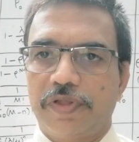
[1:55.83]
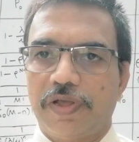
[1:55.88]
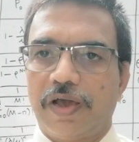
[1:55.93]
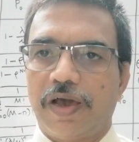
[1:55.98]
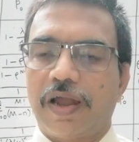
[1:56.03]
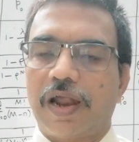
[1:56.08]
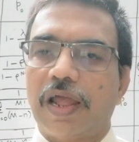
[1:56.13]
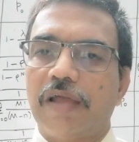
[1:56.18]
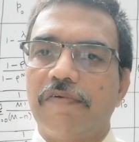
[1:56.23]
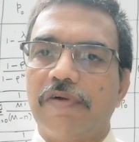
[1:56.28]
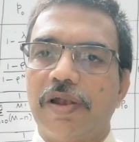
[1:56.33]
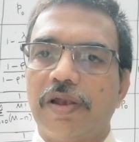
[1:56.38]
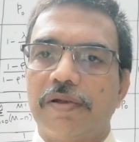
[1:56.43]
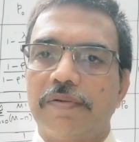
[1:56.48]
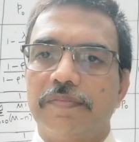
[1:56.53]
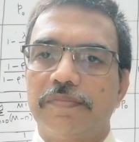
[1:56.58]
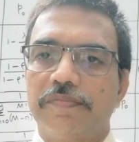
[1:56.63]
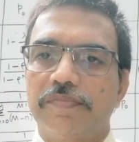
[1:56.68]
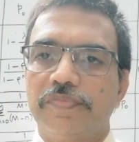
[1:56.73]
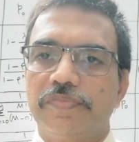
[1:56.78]
arrival
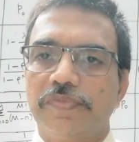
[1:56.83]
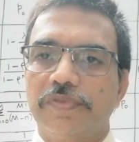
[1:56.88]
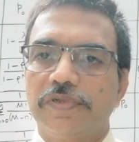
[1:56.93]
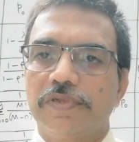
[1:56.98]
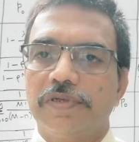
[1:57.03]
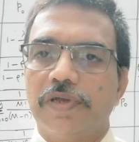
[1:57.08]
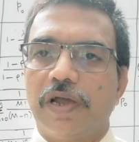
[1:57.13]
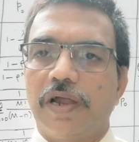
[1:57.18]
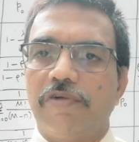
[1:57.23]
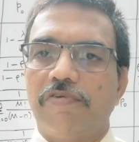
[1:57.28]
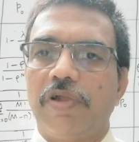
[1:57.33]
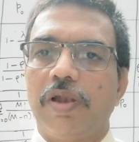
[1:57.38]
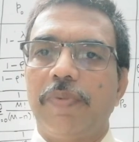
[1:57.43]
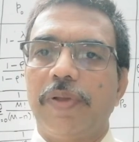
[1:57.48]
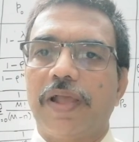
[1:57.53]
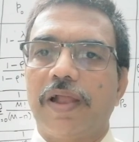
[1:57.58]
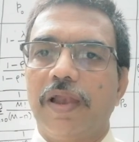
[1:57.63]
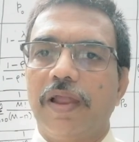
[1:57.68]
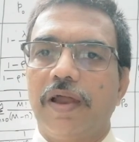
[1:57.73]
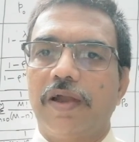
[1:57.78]
and will
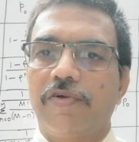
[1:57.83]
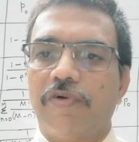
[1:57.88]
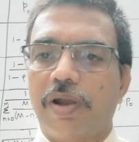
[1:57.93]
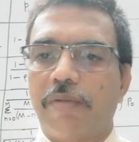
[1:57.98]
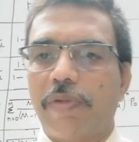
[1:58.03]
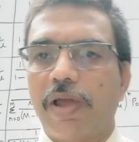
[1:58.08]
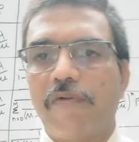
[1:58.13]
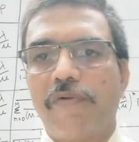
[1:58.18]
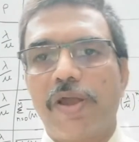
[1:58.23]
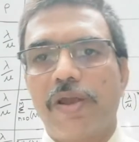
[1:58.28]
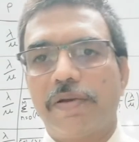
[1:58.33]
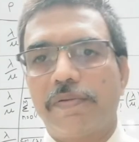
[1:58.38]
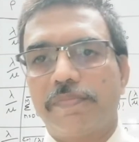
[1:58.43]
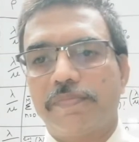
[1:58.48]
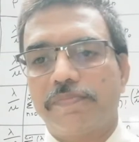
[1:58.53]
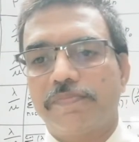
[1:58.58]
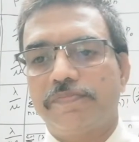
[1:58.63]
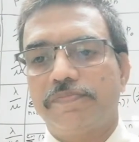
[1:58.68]
be cleared one by one.